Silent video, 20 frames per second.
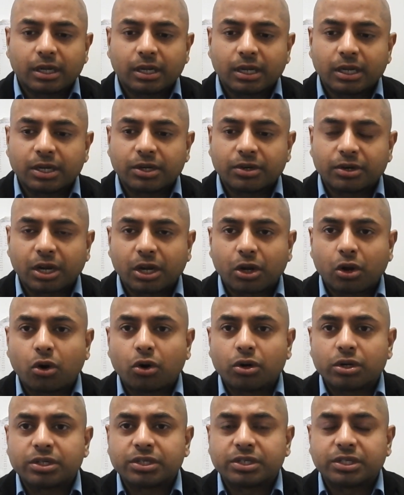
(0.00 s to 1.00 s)
it
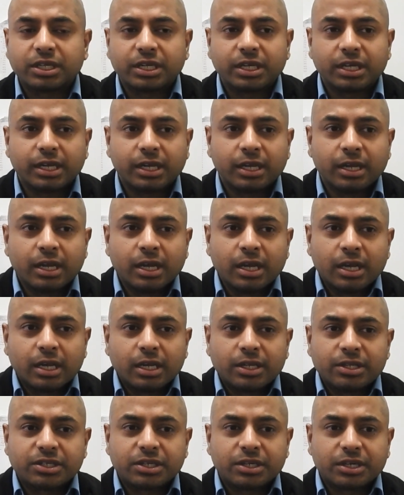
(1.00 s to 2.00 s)
records the
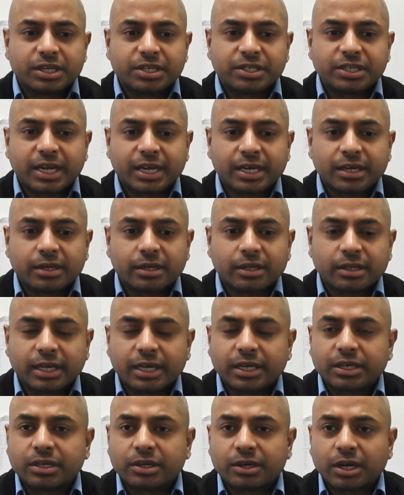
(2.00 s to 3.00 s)
it's a design
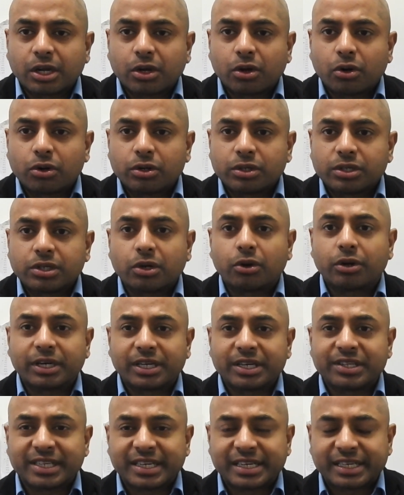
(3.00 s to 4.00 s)
that records, or
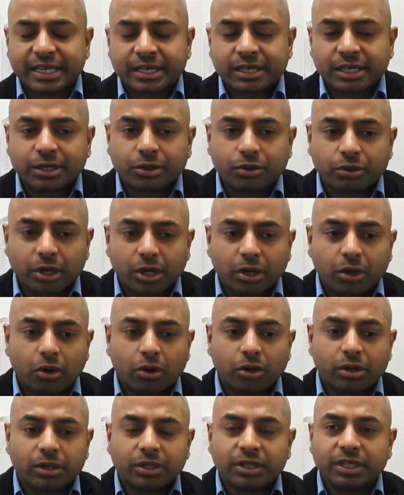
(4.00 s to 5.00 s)
it is intended to
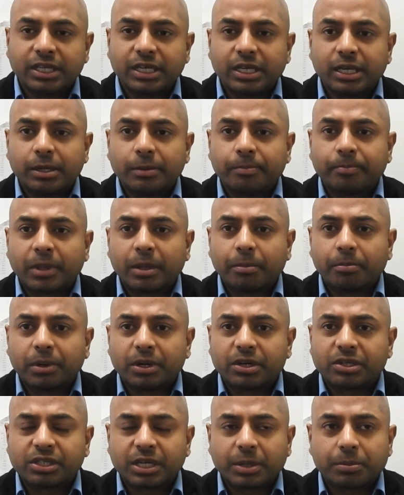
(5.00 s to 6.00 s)
record, the
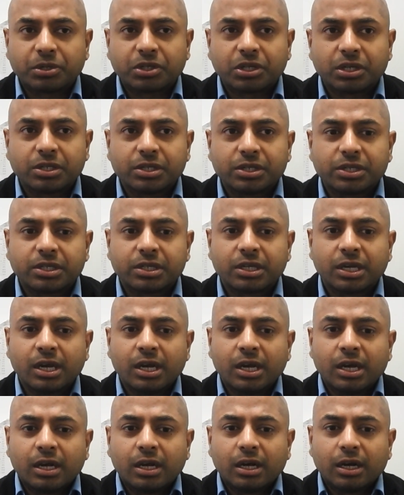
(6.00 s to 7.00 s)
perceptions,
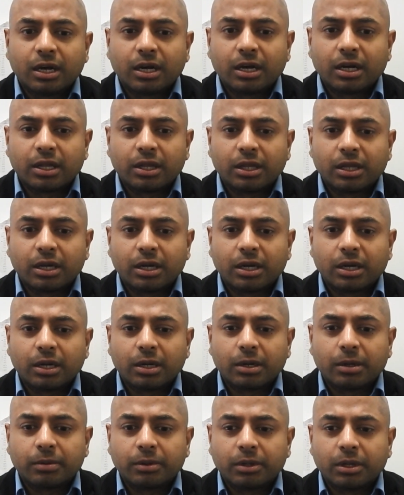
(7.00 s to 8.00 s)
uh,
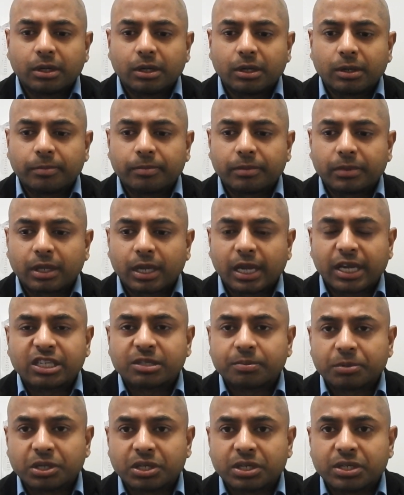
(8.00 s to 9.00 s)
the the
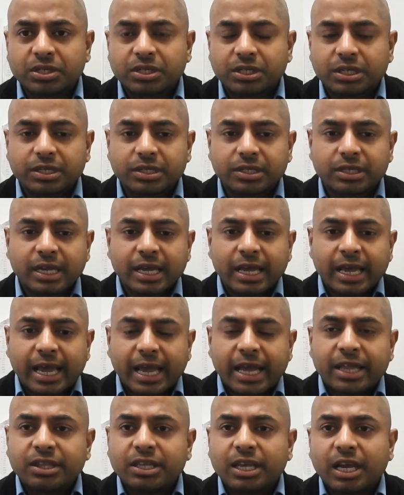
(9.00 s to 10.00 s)
experiences
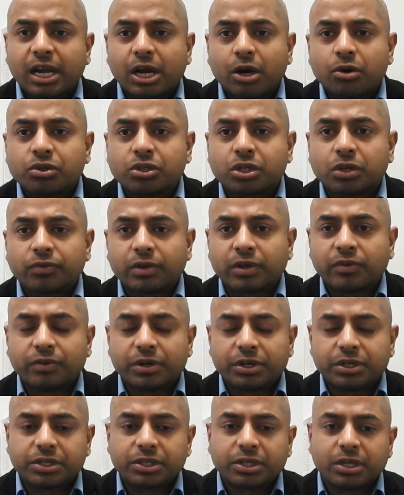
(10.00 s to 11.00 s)
and the accounts of
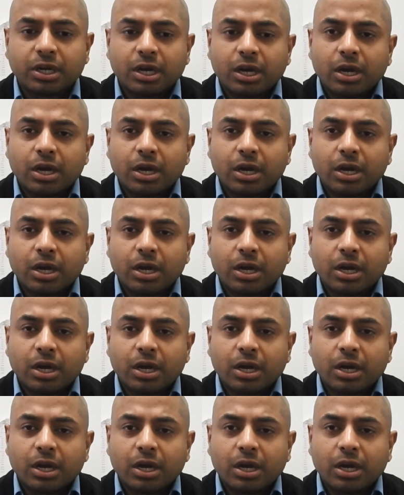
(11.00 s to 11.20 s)
events